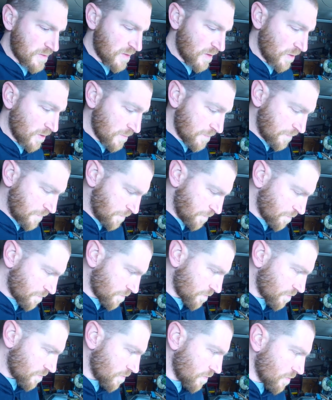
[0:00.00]
So
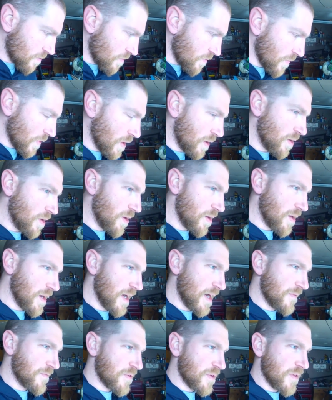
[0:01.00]
uh,
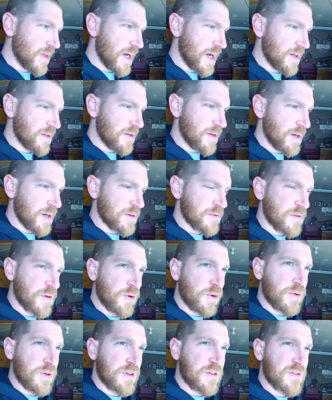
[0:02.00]
after that, the next
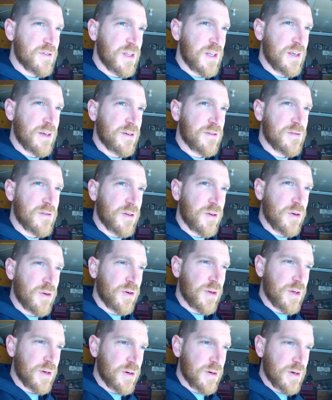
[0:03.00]
coldest thing is to
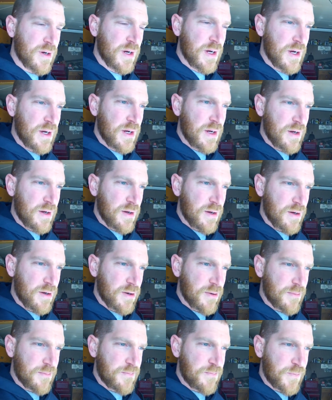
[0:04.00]
go to your
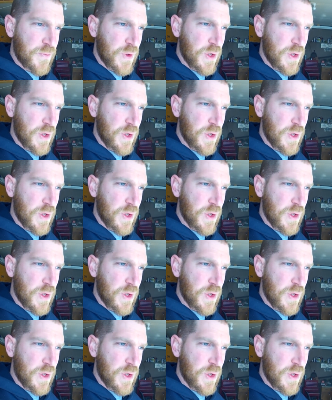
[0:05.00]
um,